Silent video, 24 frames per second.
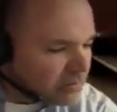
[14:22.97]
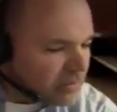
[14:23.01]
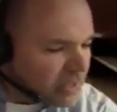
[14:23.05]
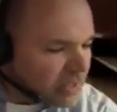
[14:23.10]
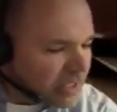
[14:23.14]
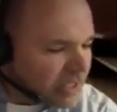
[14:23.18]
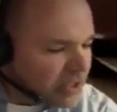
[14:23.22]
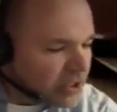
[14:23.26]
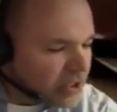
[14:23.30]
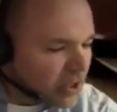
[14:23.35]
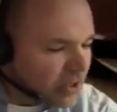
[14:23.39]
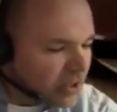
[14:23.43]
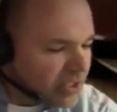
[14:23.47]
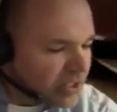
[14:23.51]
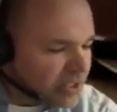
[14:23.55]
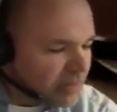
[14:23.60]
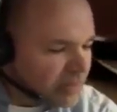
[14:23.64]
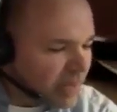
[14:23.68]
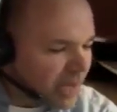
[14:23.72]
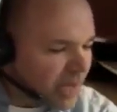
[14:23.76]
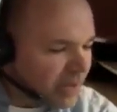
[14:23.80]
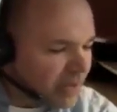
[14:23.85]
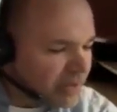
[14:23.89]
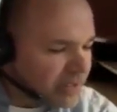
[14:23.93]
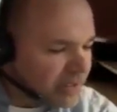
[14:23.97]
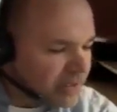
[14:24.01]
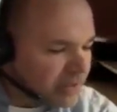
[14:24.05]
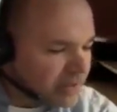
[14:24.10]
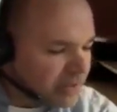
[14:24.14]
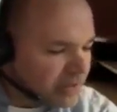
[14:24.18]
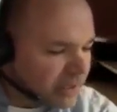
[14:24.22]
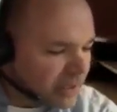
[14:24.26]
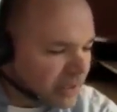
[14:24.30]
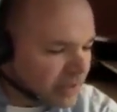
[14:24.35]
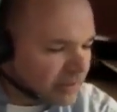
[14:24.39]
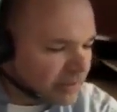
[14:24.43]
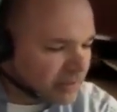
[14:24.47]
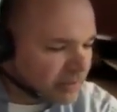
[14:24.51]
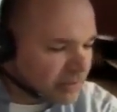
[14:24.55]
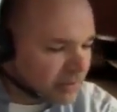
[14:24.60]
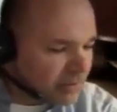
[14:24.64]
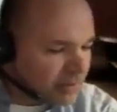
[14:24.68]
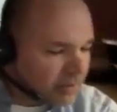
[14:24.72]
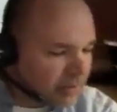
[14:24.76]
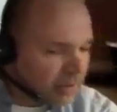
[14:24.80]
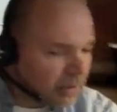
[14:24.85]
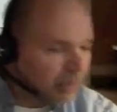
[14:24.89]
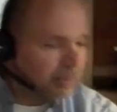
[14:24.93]
he talks about uh,
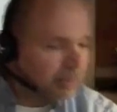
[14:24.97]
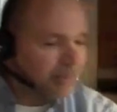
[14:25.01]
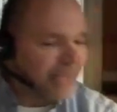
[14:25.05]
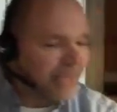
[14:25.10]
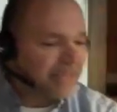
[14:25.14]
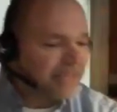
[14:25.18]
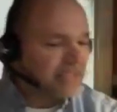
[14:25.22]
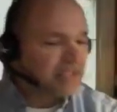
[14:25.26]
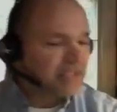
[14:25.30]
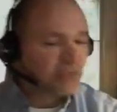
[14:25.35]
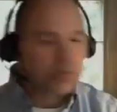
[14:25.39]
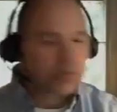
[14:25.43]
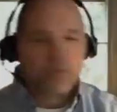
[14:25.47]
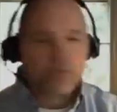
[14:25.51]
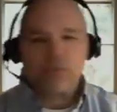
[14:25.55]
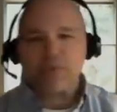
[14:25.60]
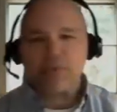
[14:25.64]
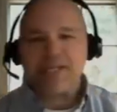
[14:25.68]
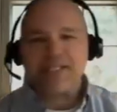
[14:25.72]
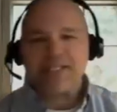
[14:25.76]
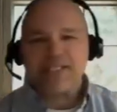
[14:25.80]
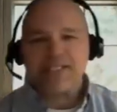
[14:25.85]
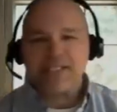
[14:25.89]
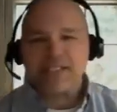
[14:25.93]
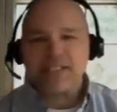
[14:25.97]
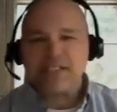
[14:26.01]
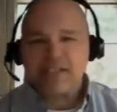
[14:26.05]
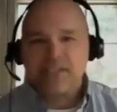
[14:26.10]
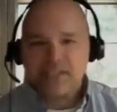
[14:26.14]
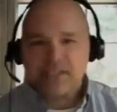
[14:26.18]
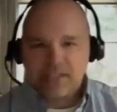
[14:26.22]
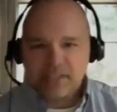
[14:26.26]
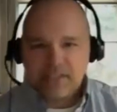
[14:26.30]
a mandatory renting